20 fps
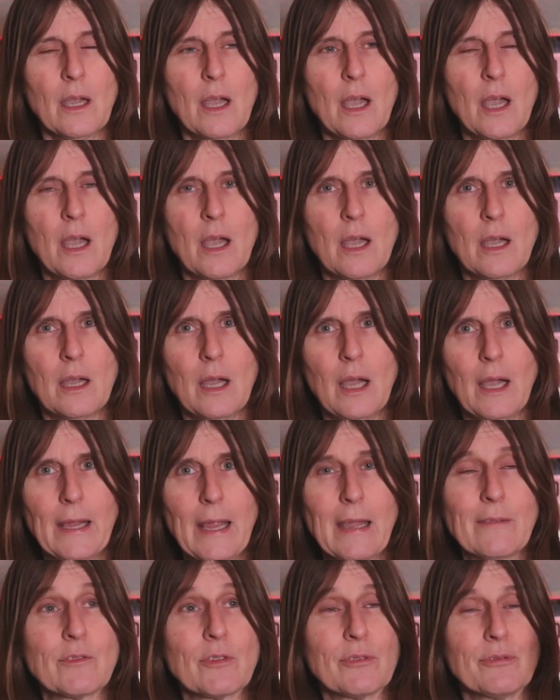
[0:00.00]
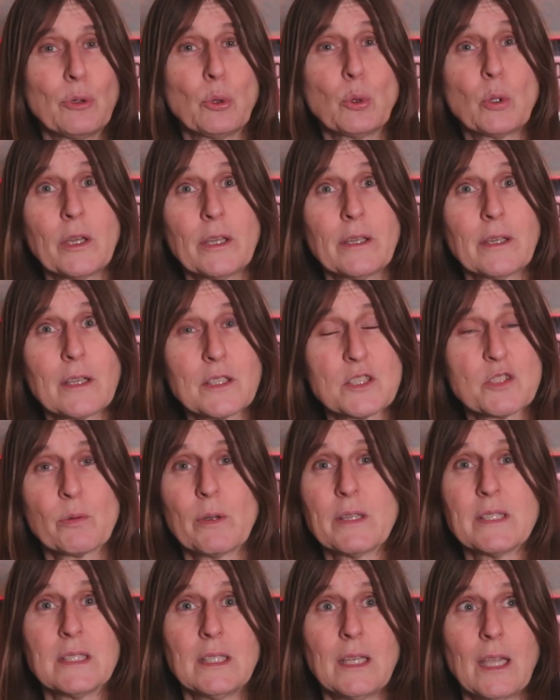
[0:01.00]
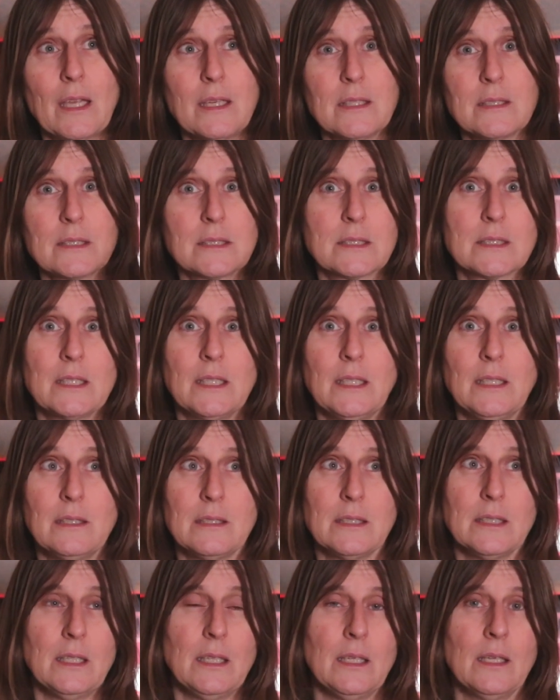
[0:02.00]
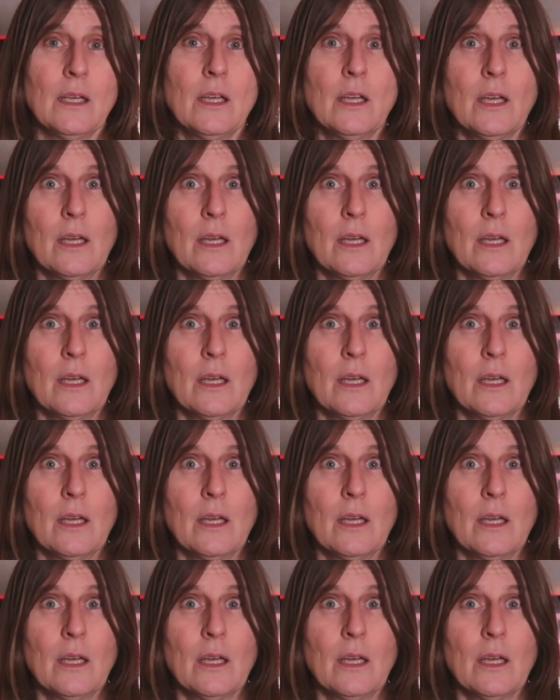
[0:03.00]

vulcanized 28 TD